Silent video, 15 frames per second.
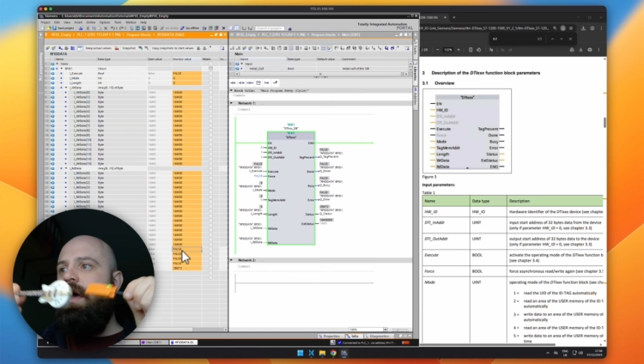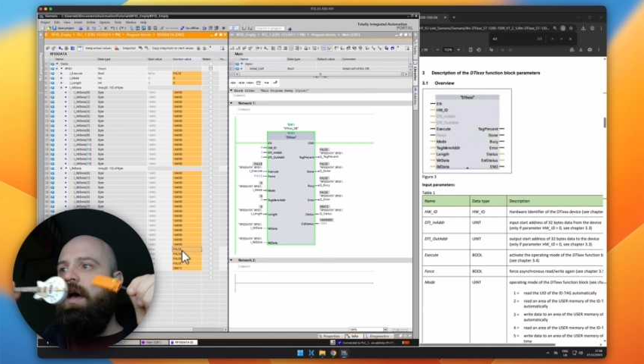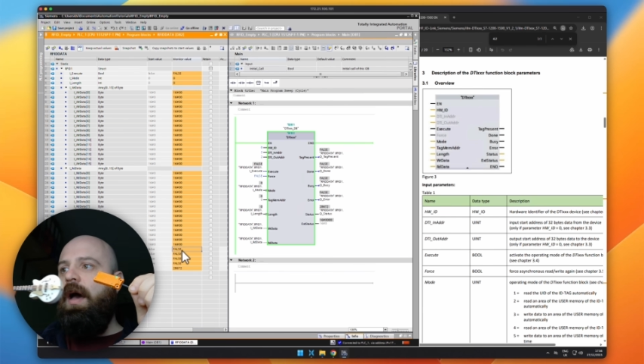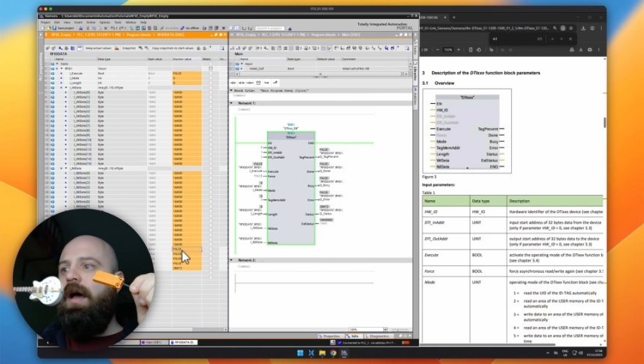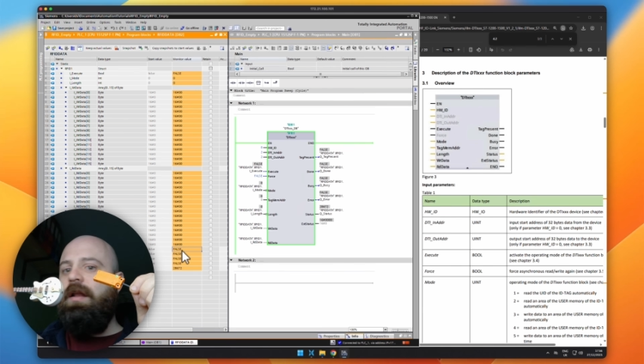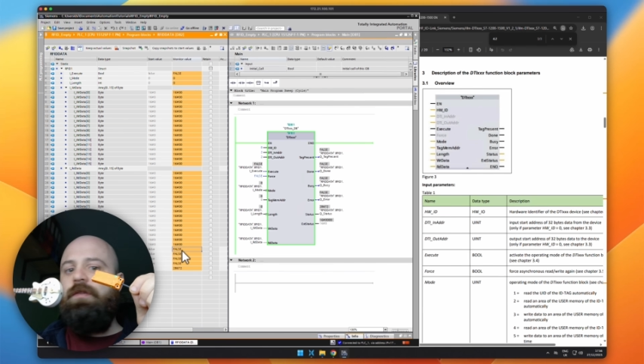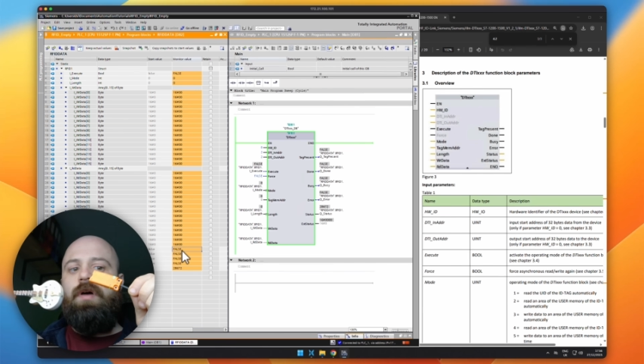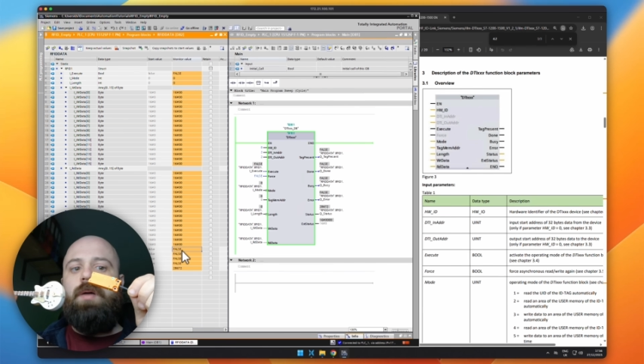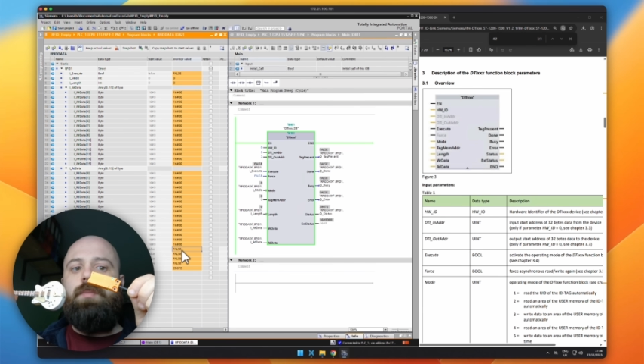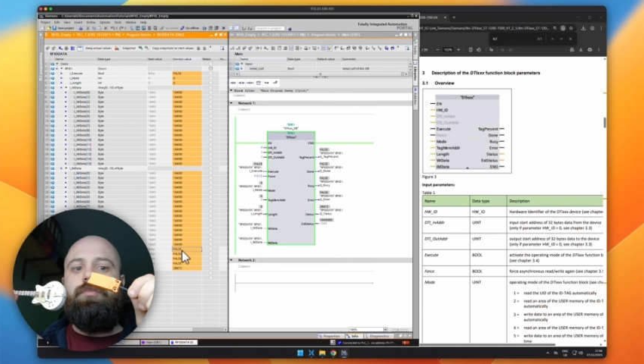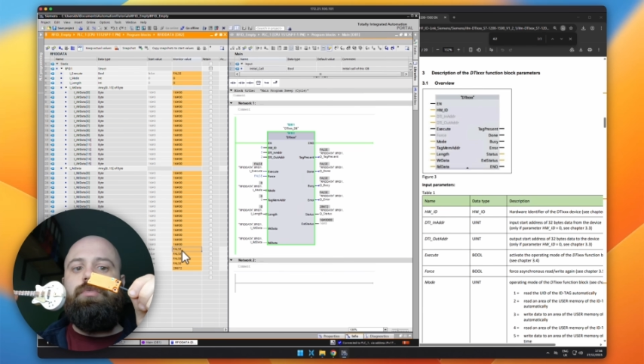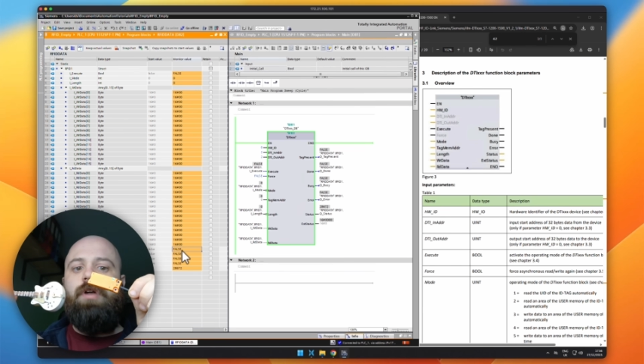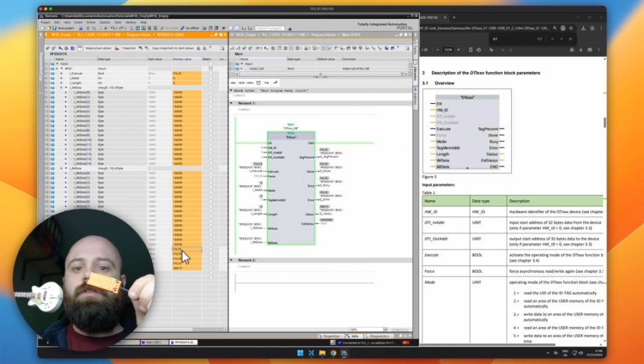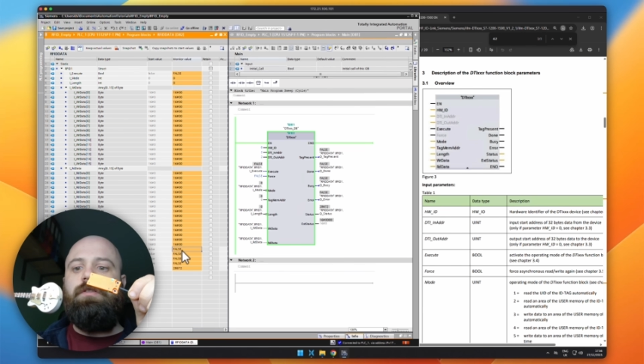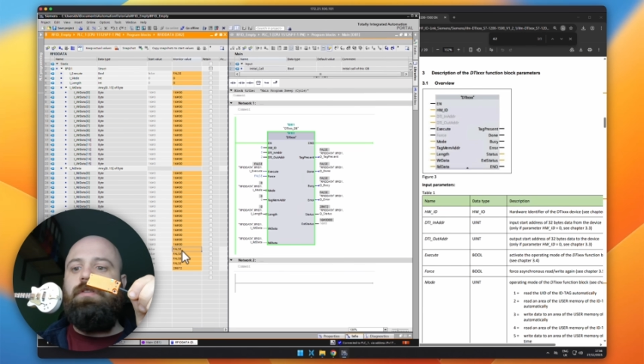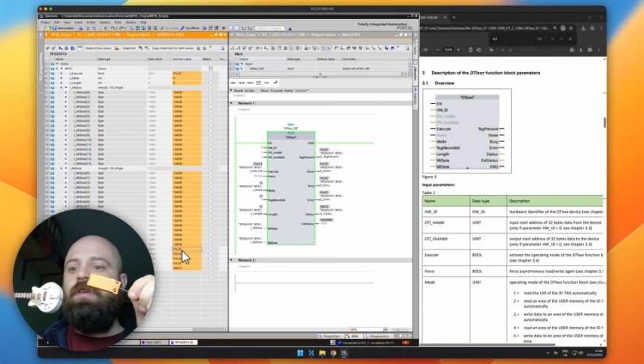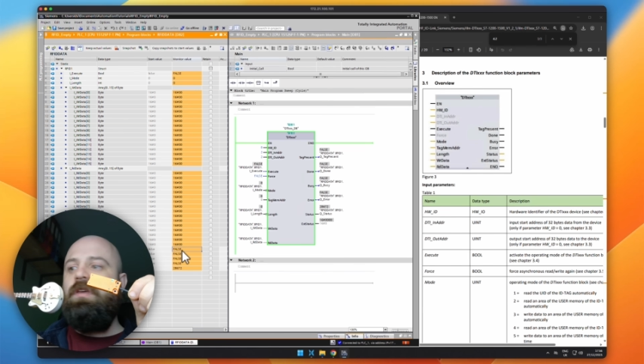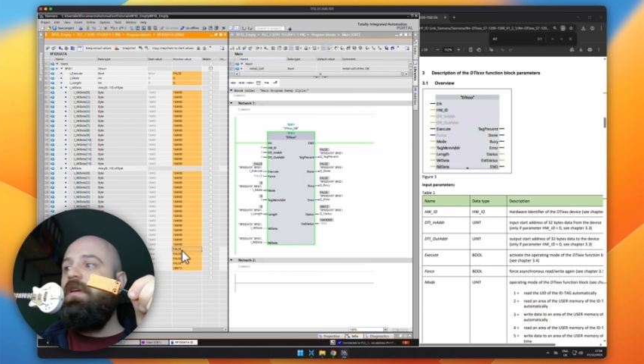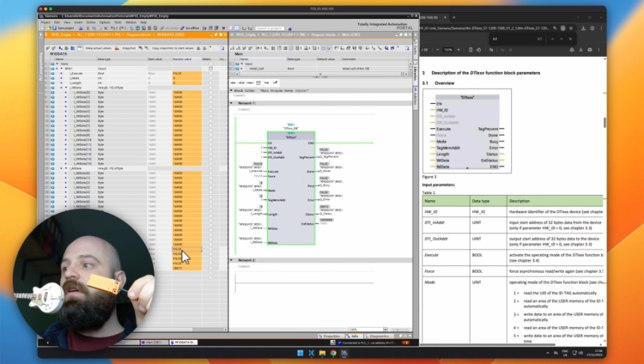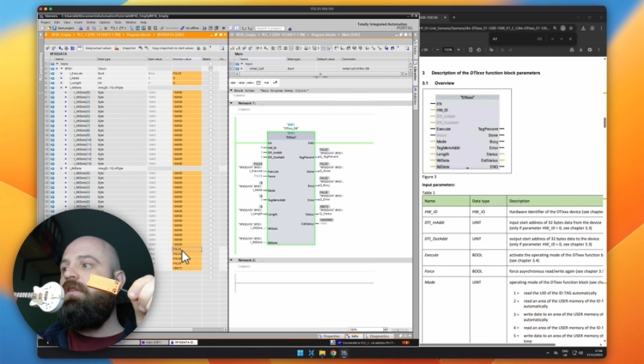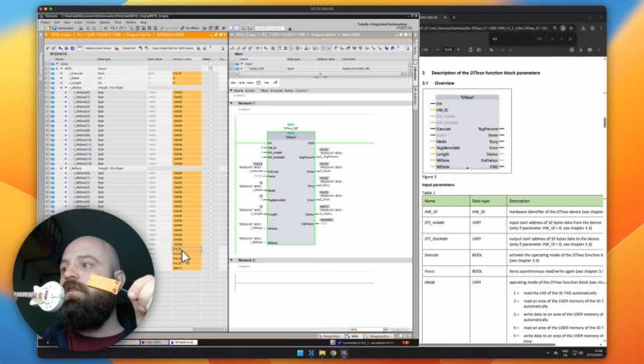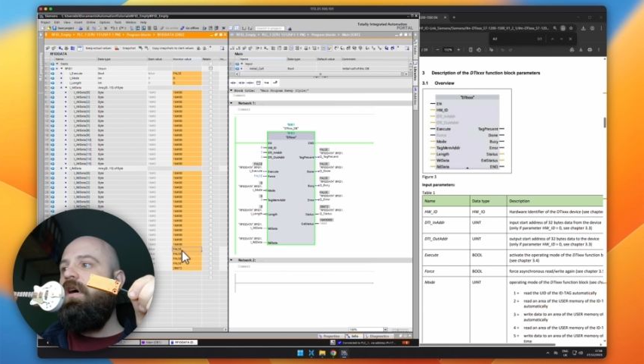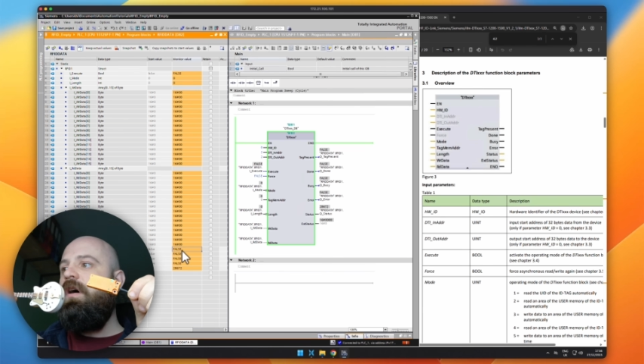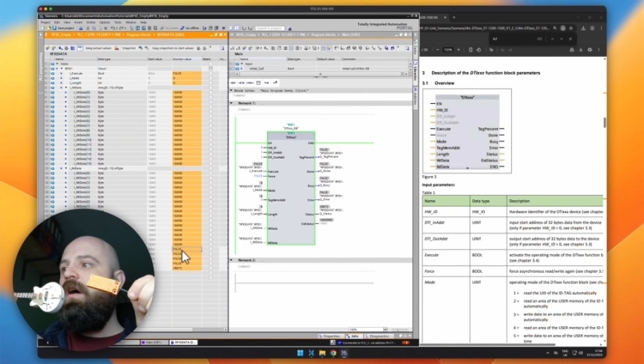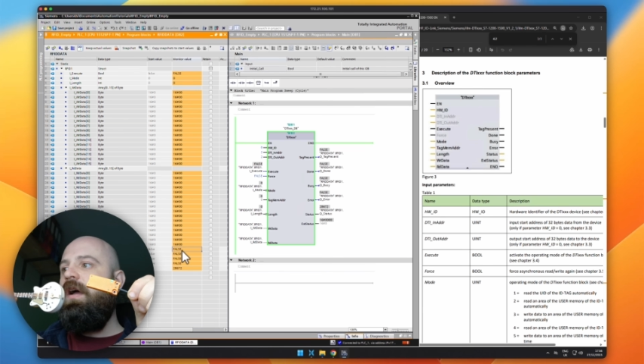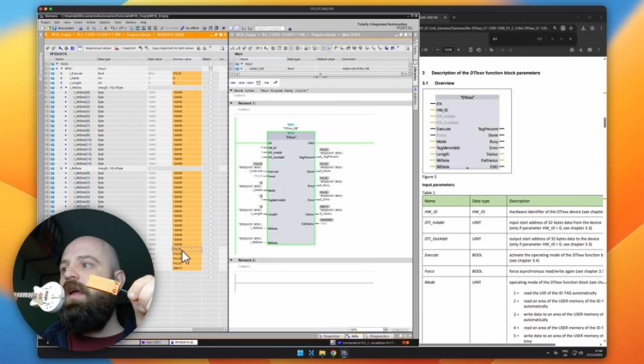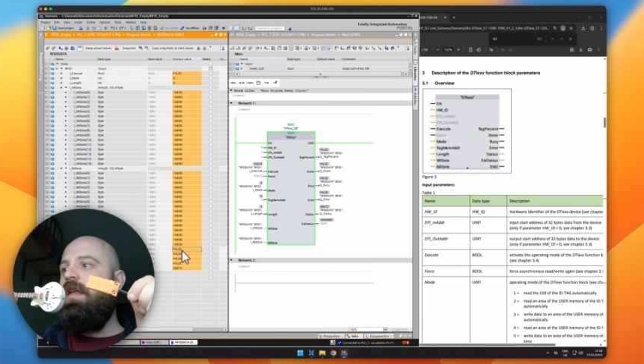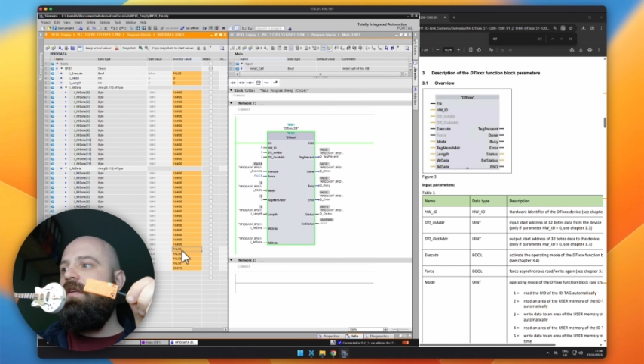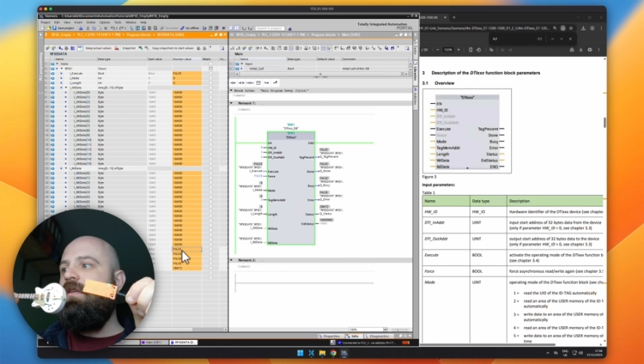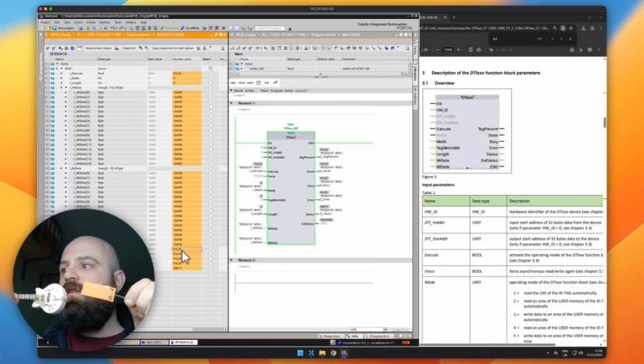and if I press the guitar
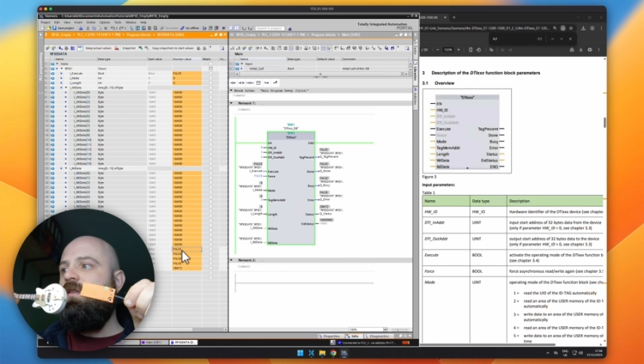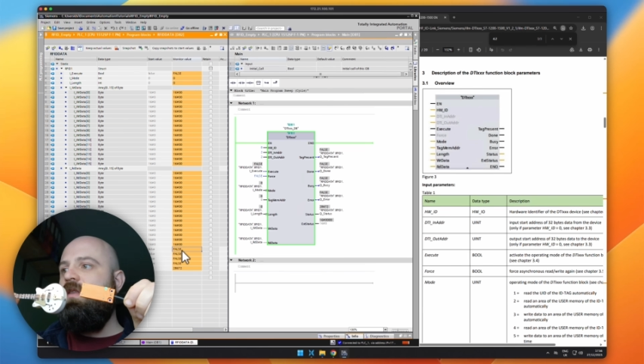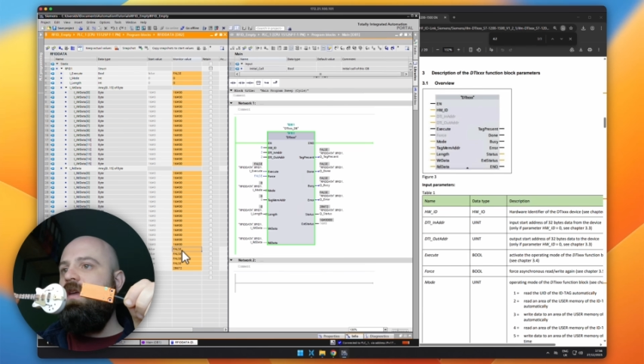against the